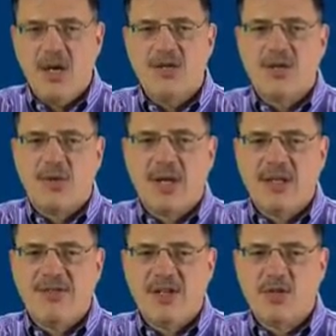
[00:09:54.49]
So
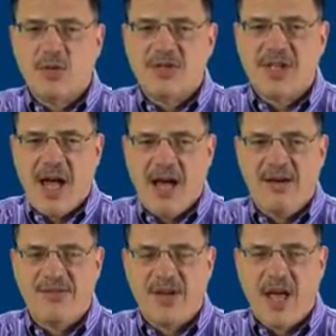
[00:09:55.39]
individuals
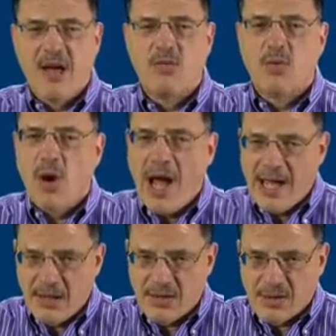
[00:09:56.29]
have a
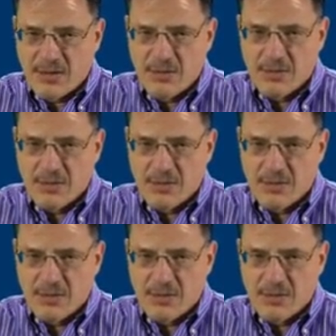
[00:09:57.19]
right